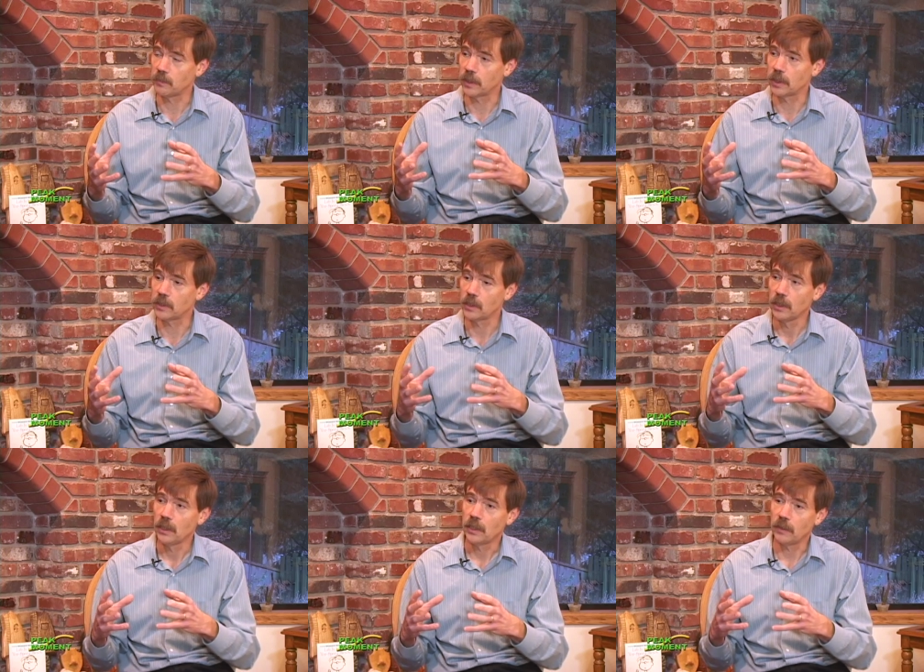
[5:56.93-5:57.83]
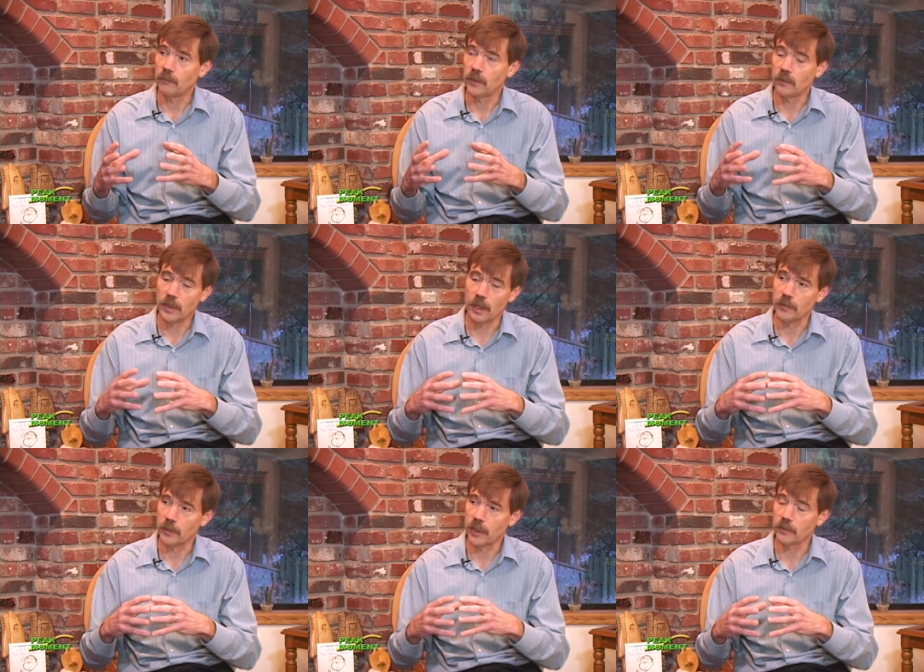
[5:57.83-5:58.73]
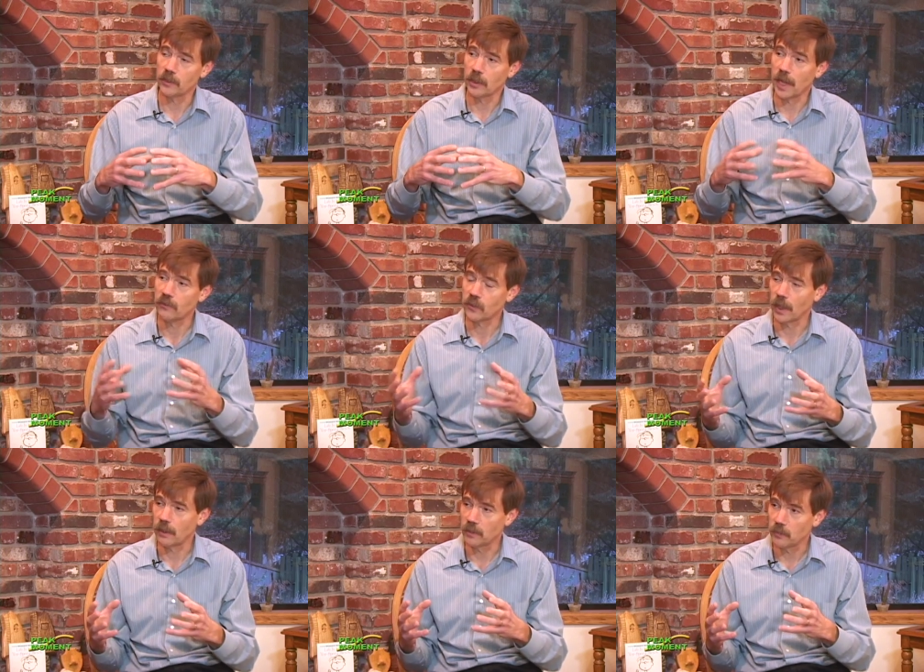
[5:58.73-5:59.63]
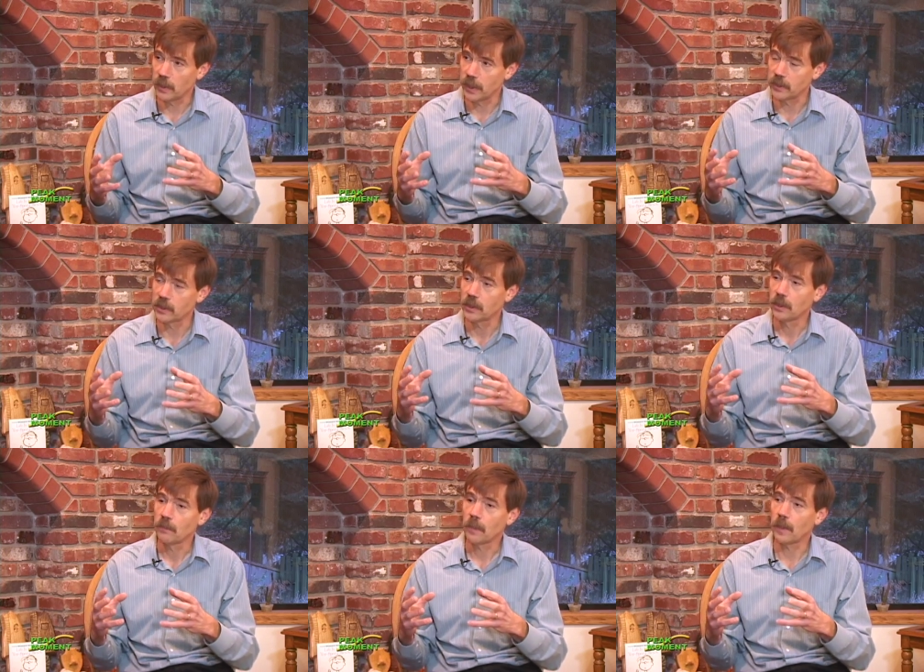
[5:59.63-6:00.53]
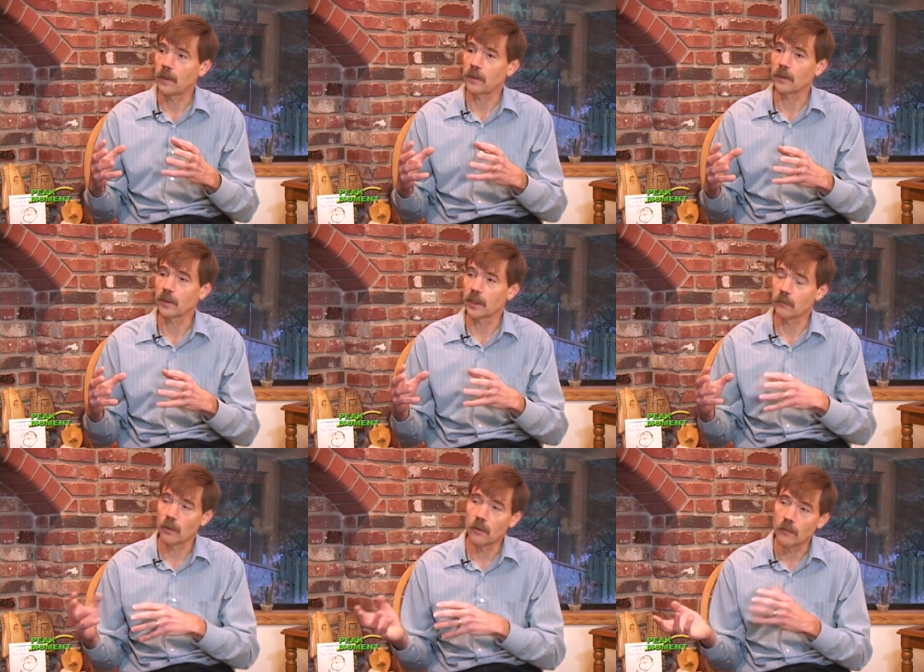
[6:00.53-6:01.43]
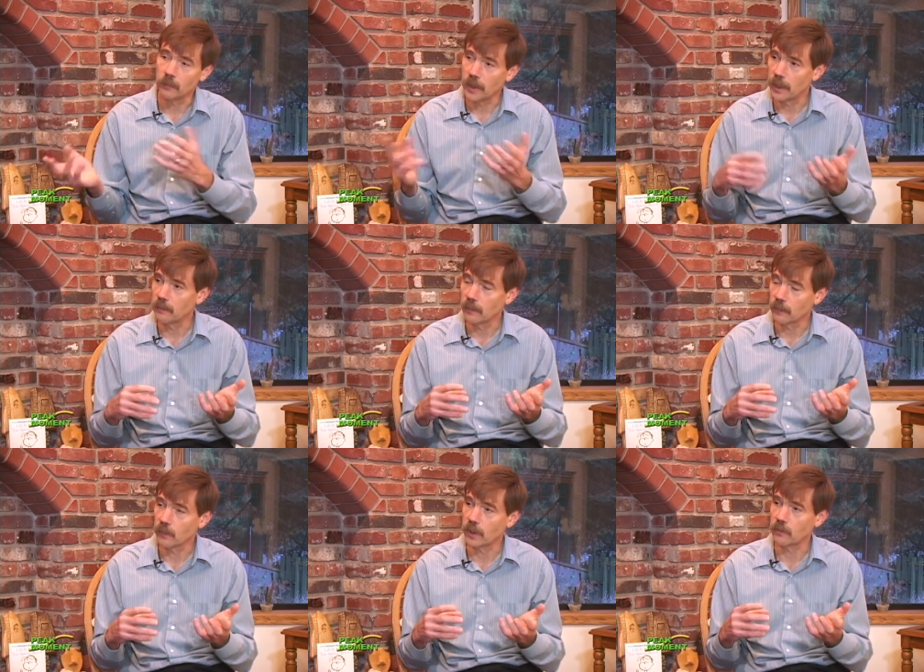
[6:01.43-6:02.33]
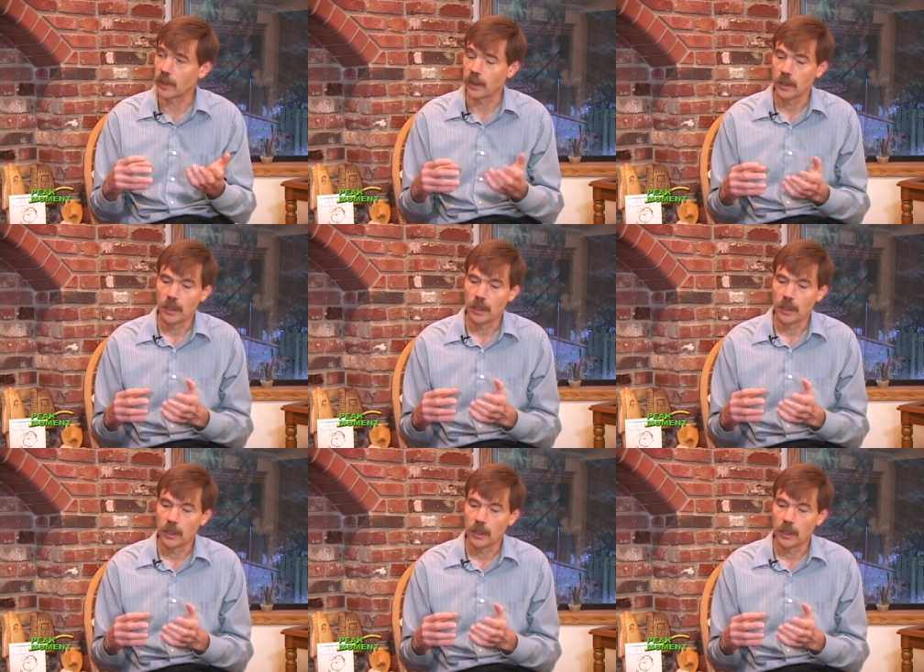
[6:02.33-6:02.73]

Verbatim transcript: Because if you don't have your energy lifestyle in place, you're going to get run over by a freight train.